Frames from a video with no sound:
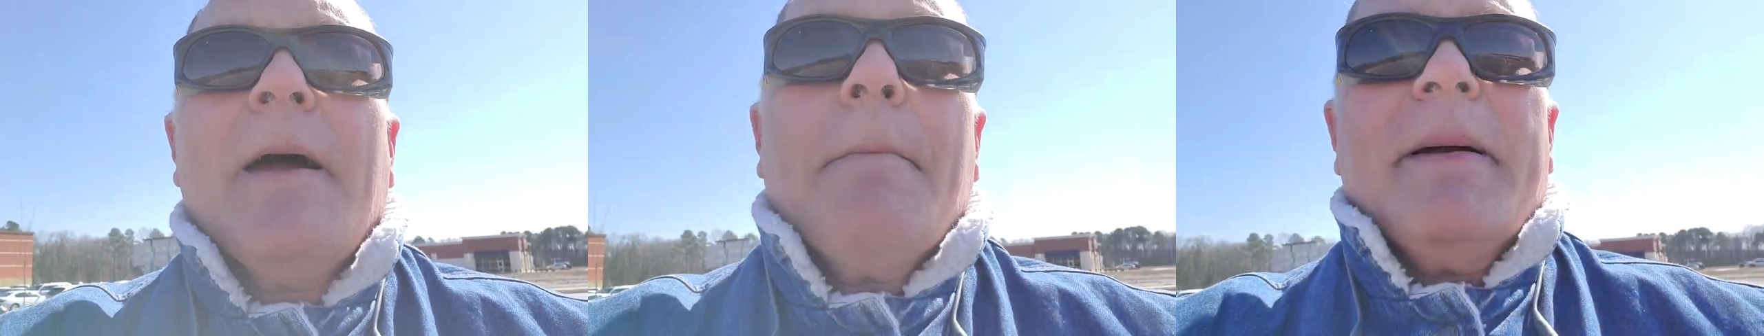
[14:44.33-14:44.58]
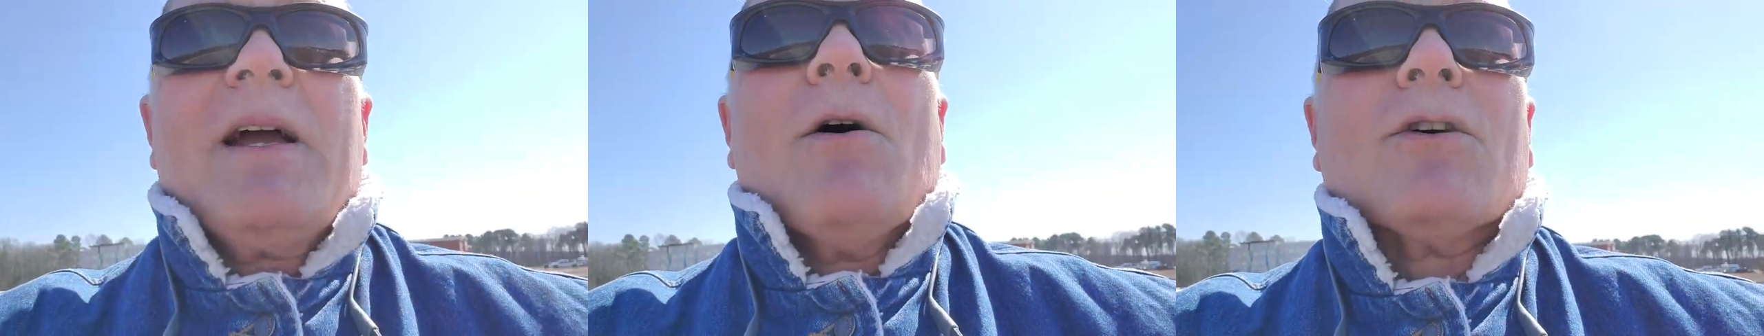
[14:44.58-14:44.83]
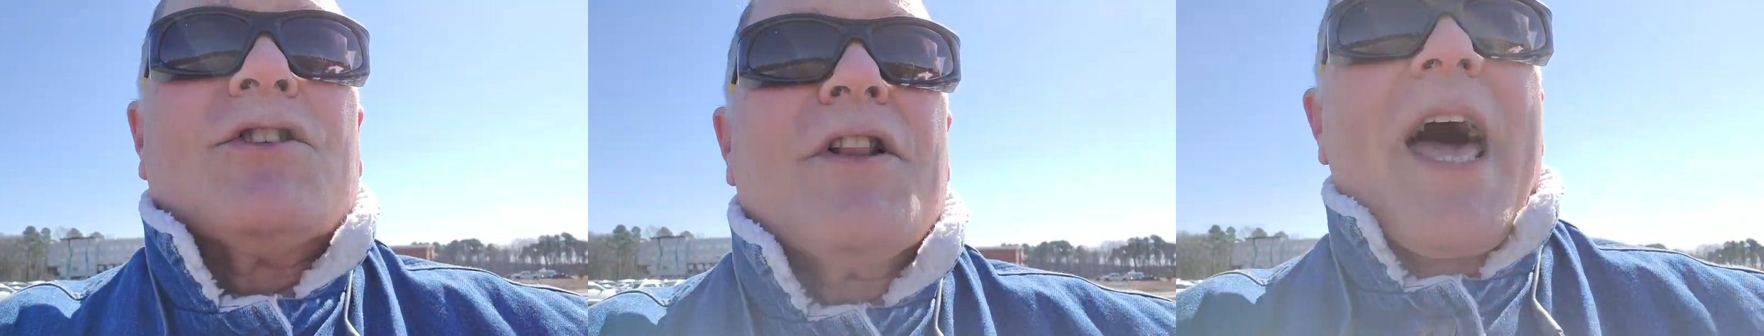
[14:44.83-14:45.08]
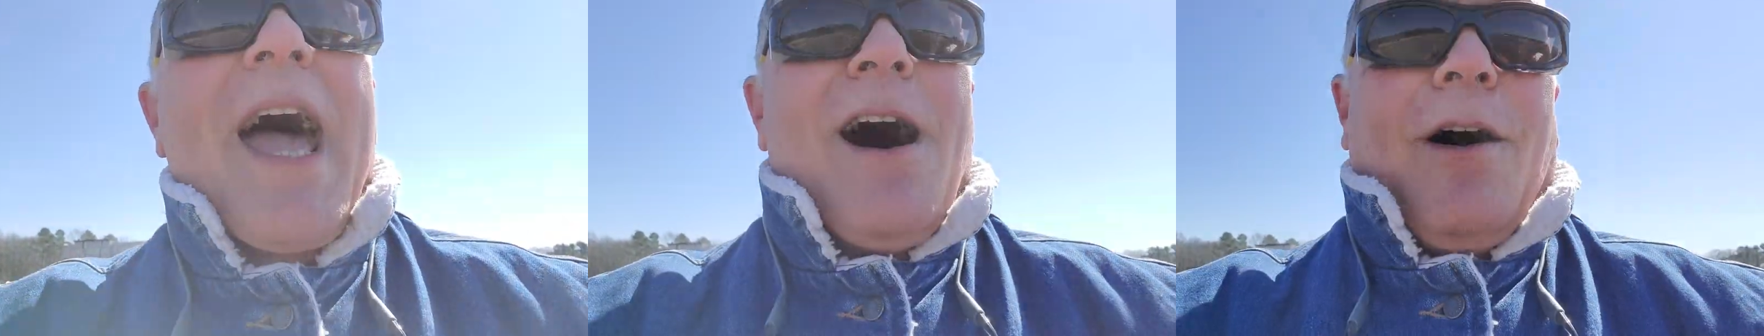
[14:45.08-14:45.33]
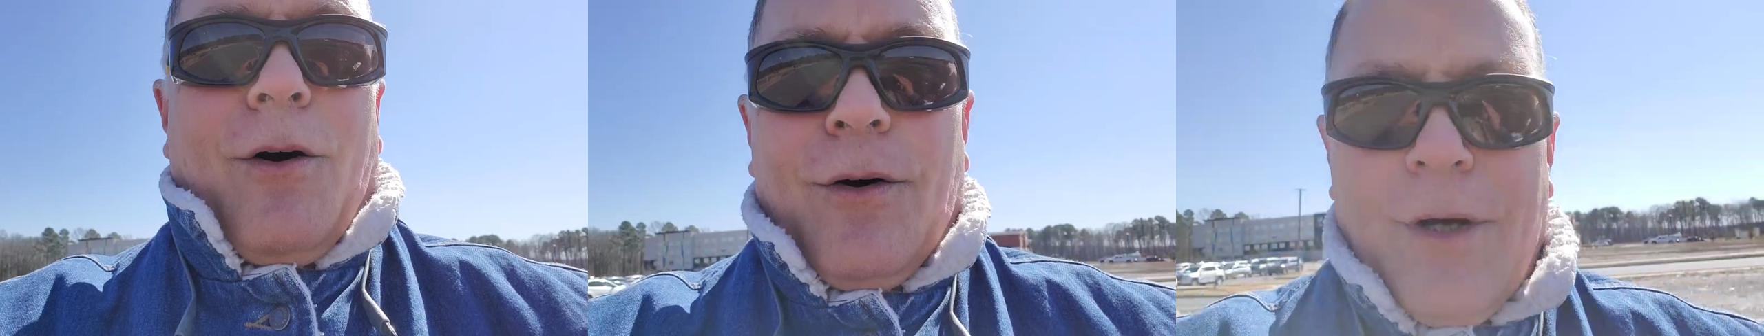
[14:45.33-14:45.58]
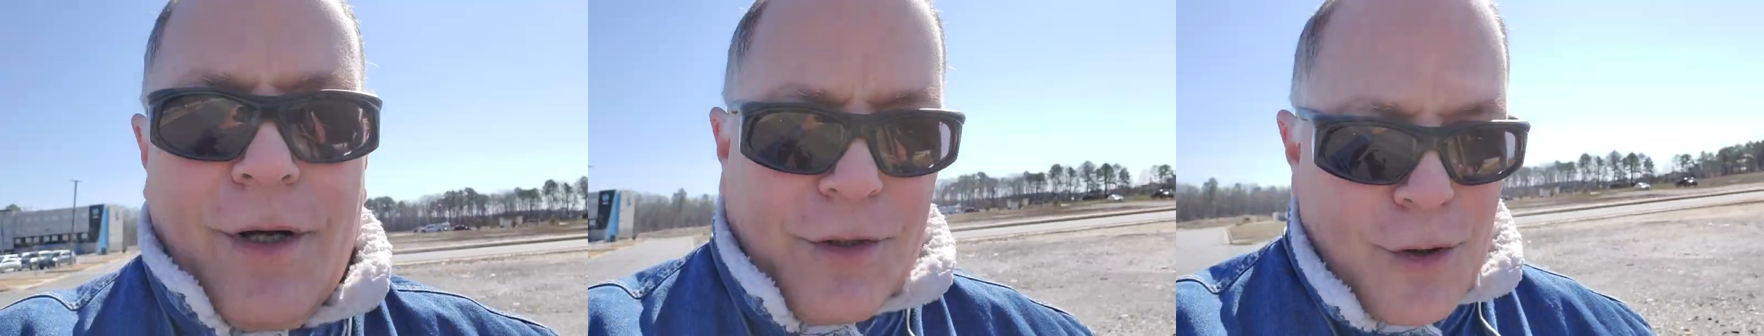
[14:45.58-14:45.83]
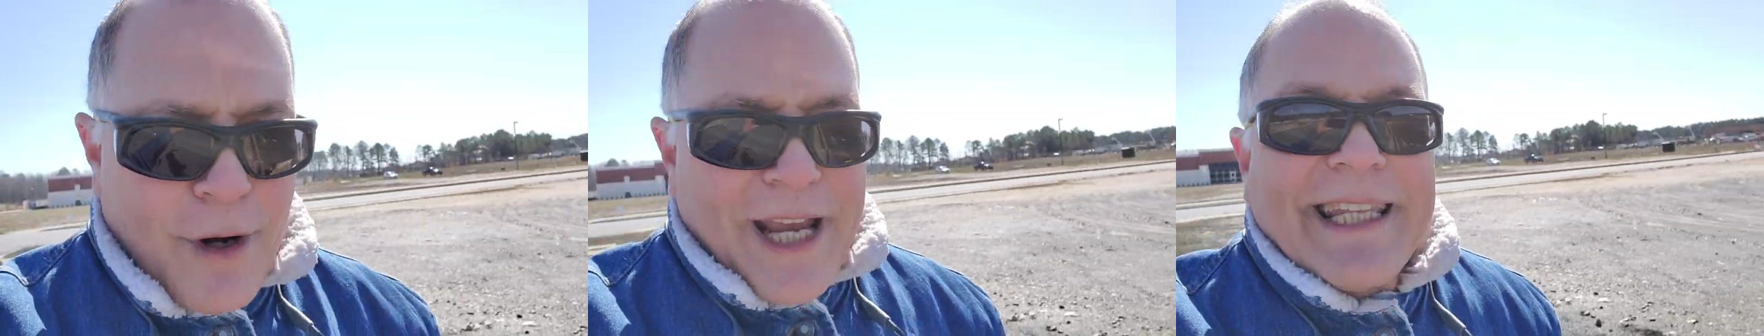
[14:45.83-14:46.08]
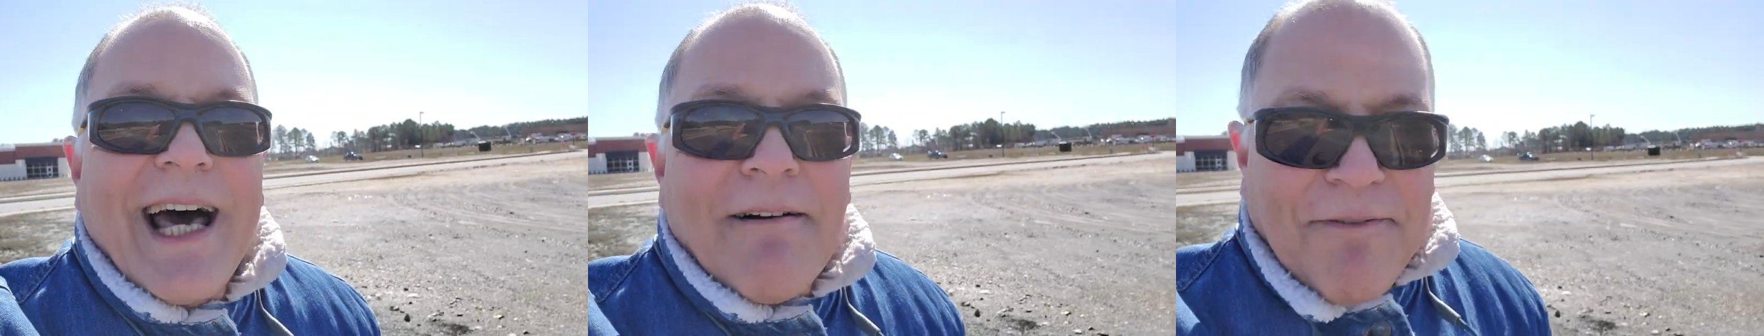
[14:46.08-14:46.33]
because now you
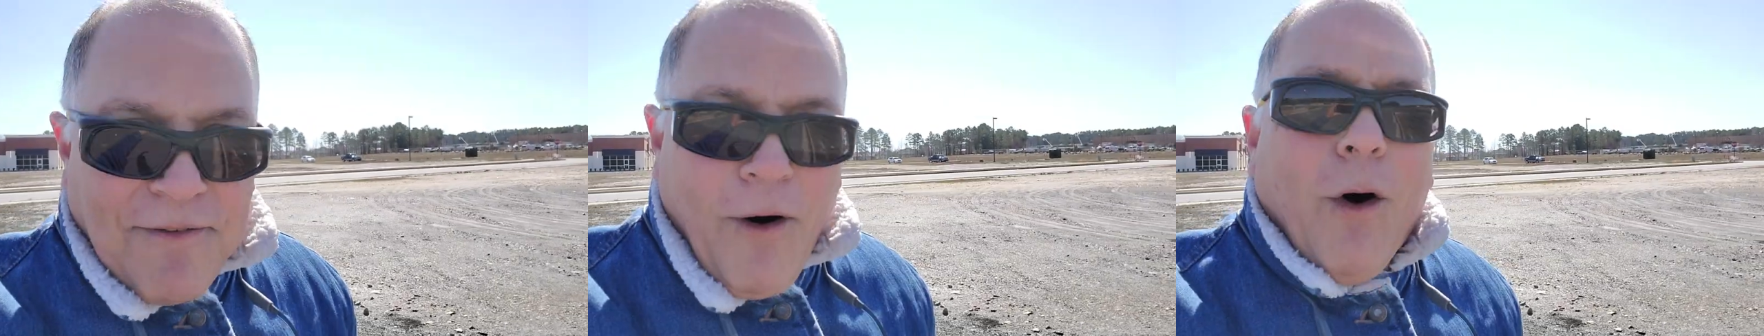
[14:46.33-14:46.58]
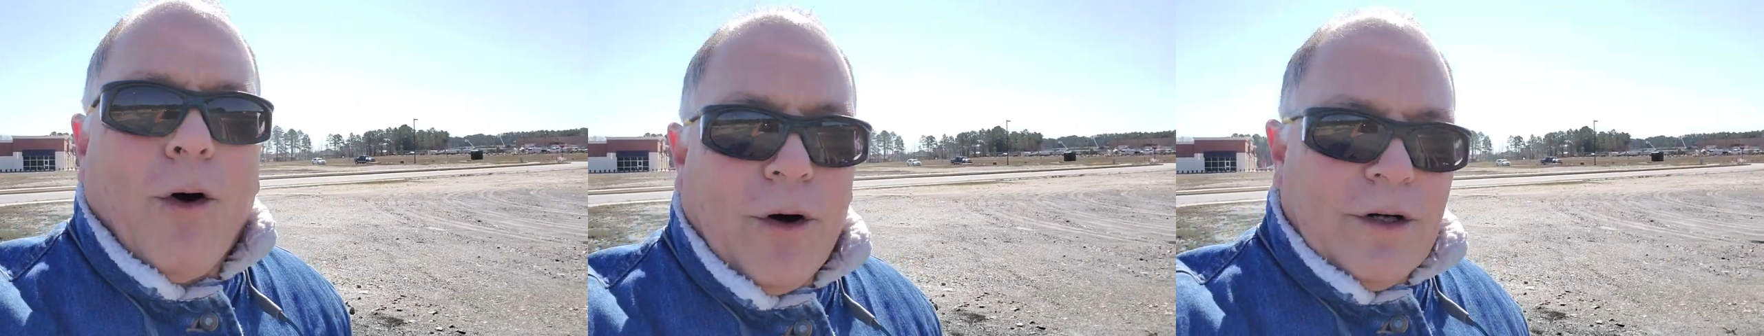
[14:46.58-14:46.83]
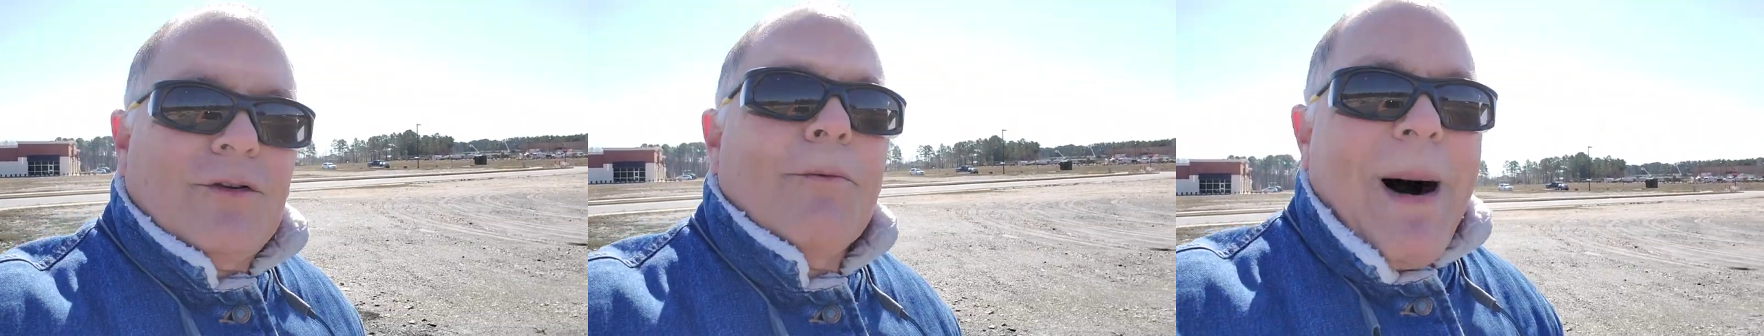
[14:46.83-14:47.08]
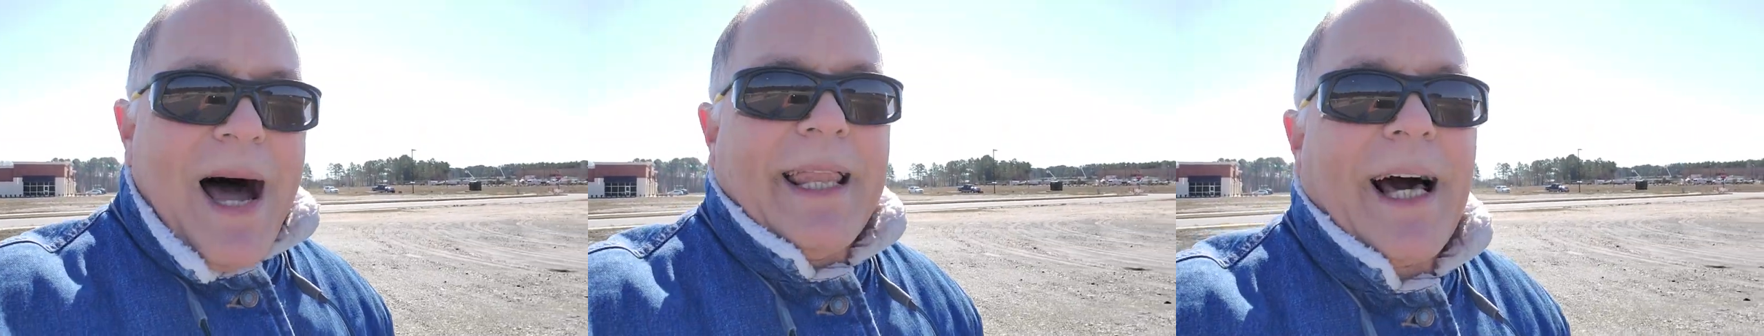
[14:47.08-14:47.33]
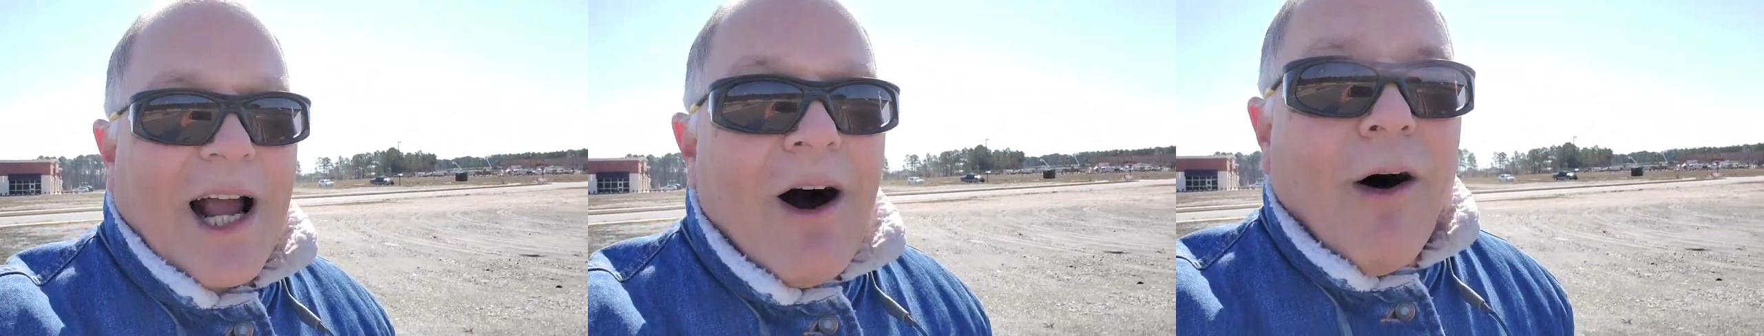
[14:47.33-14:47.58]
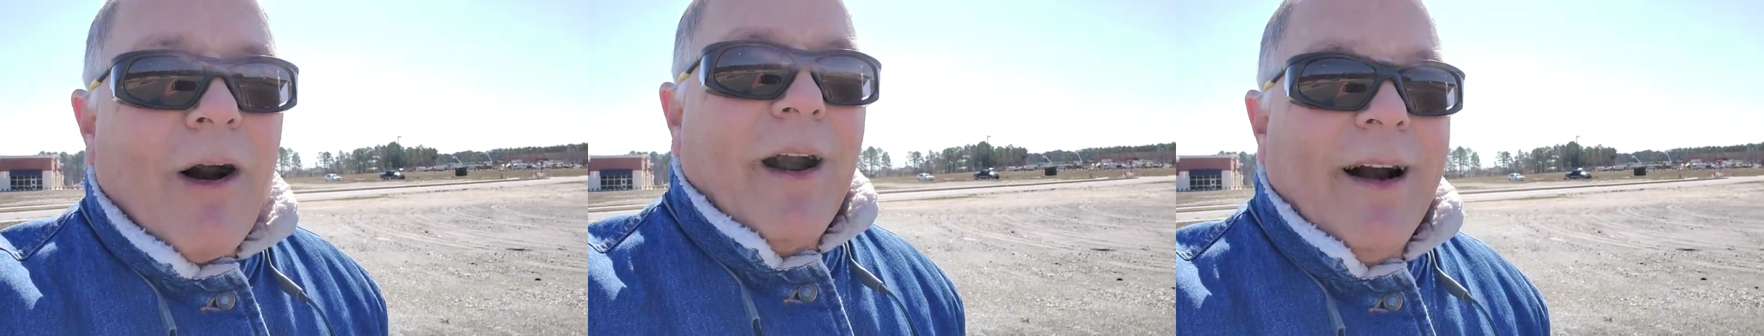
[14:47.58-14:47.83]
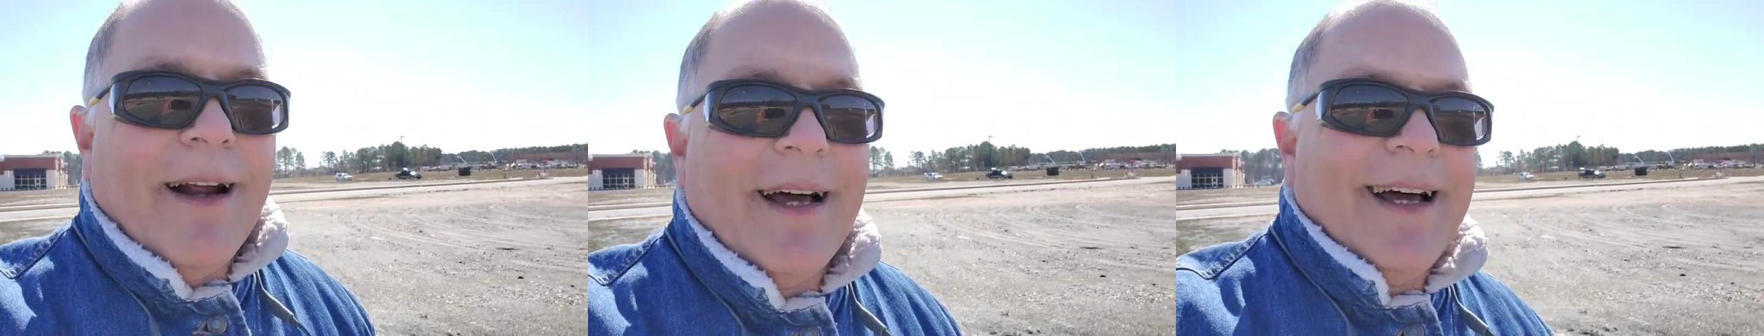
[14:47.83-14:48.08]
can afford to buy that car,